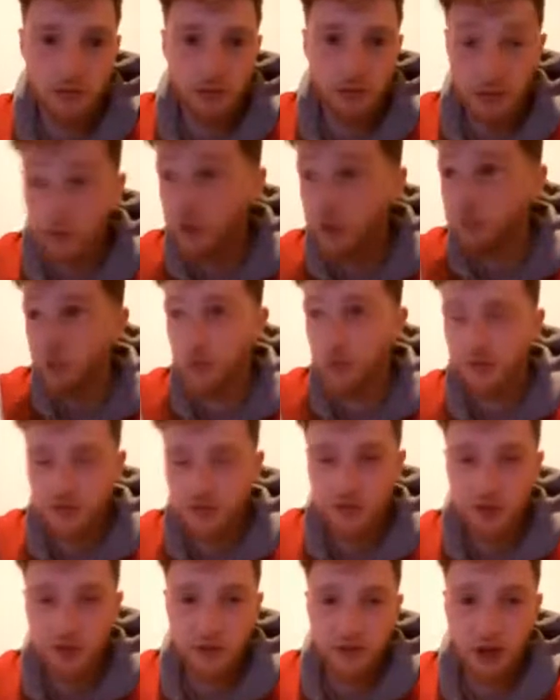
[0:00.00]
I've just proved it to you.
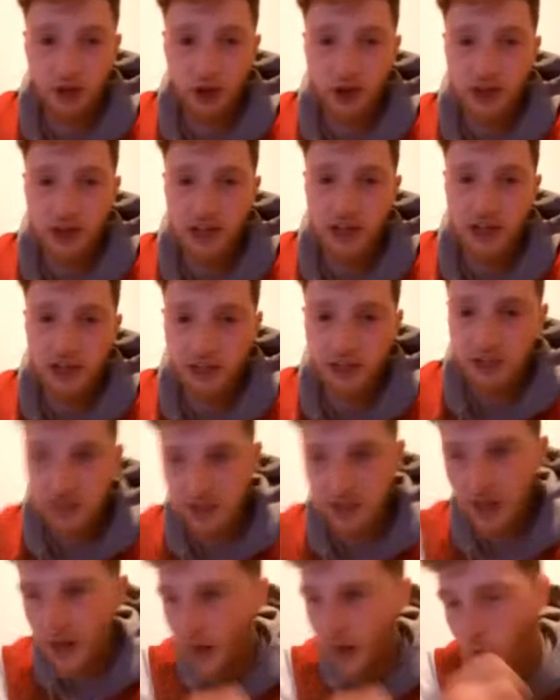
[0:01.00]
I was like, okay.
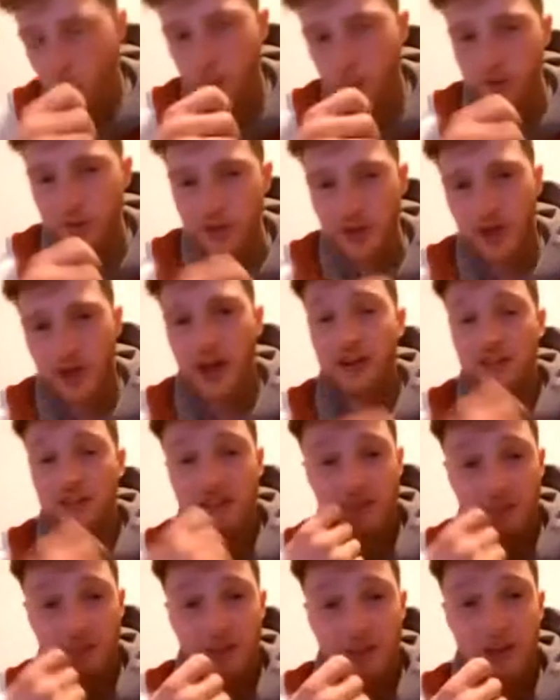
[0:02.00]
I opened it. I could
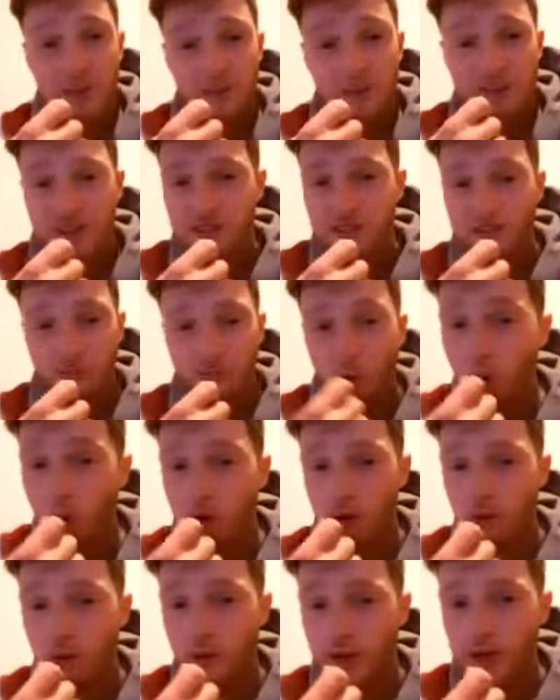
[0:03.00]
smell it was this
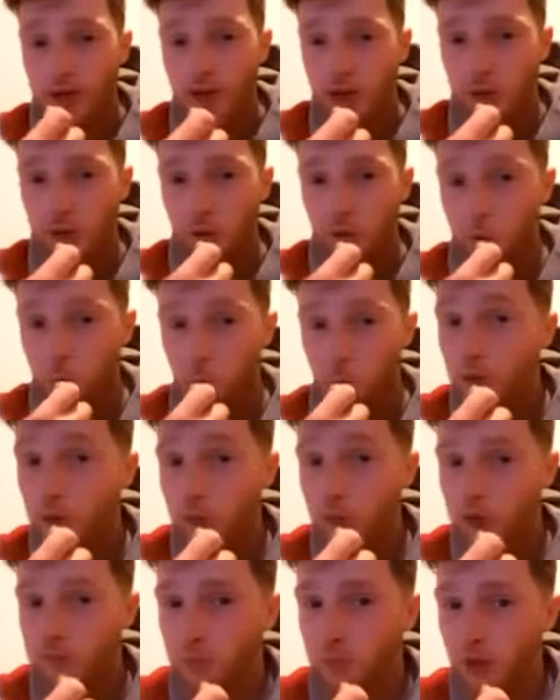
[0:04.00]
vodka in it. I don't know what it
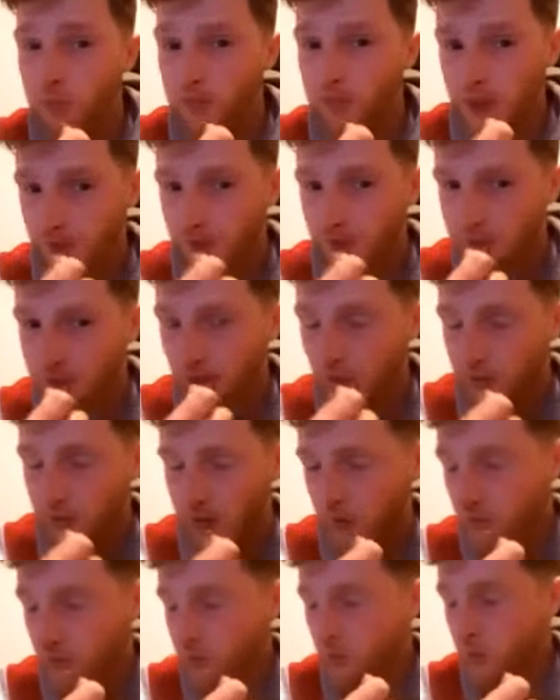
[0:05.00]
was, but I was
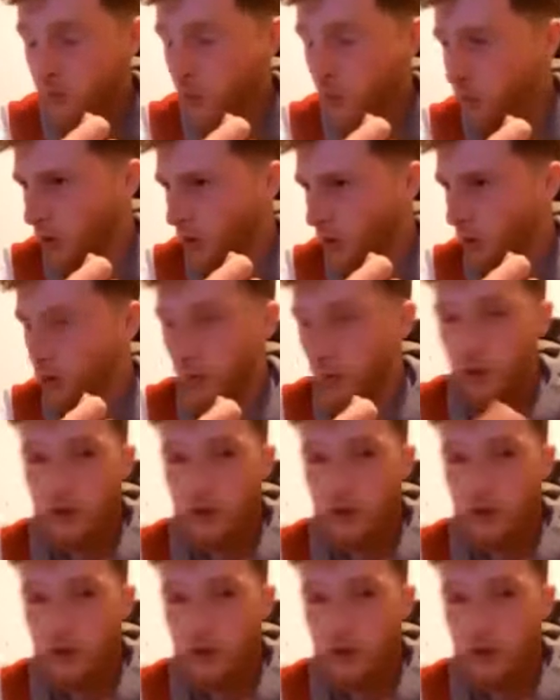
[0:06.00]
like, woo.